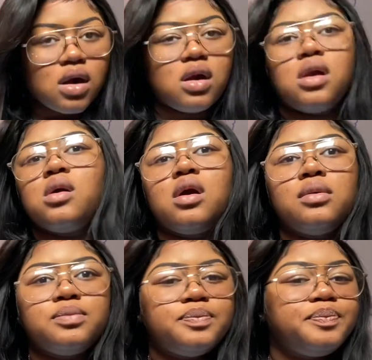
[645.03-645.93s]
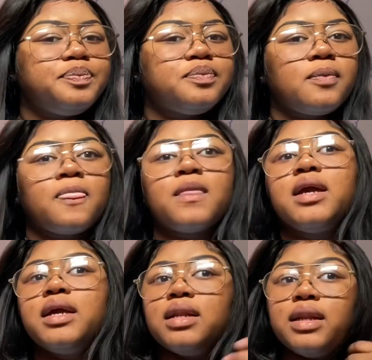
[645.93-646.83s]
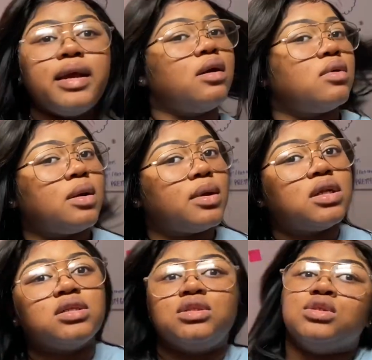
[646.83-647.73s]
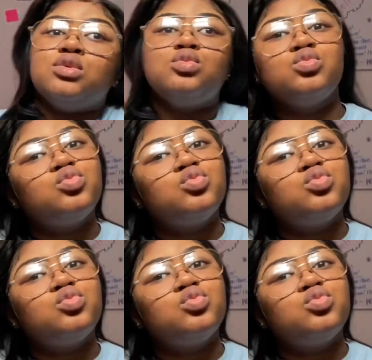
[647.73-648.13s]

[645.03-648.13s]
Okay. Now what I'm gonna do